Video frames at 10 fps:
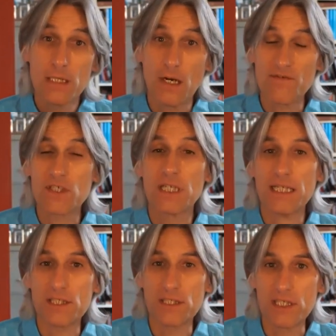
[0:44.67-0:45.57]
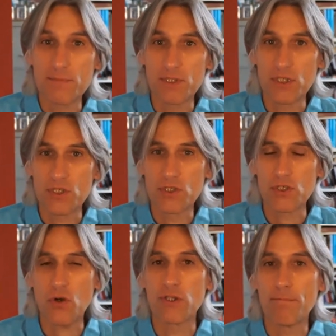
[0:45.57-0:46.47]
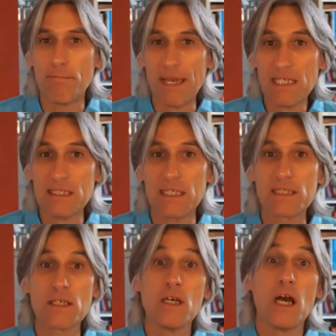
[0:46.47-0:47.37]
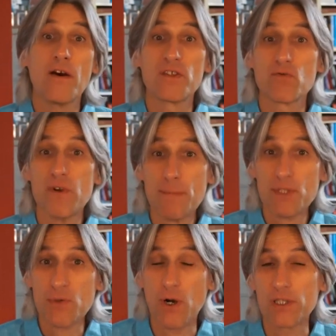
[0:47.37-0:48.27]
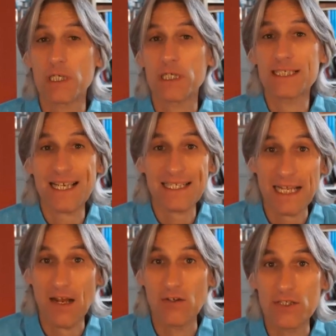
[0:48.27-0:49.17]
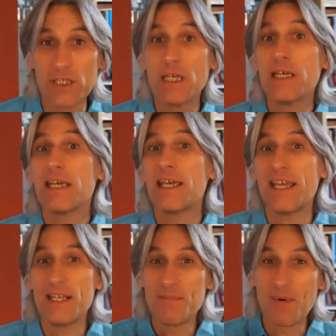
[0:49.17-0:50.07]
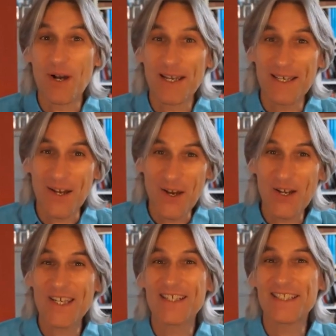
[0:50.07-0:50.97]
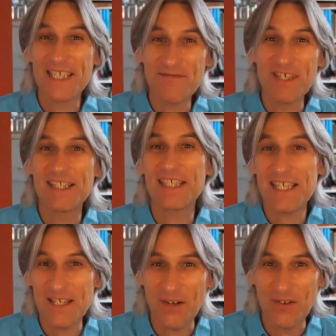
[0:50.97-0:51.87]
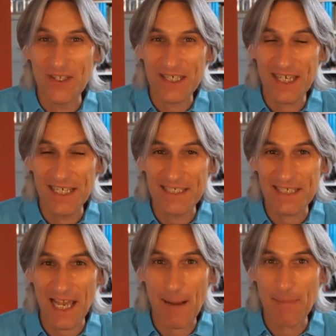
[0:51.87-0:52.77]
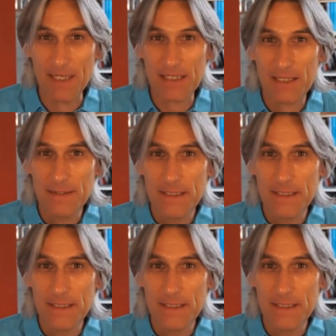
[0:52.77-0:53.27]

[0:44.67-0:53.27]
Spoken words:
Now, I've selected these positions on the basis of the repertoire that I set out in my earlier DVD on the King's Gambit.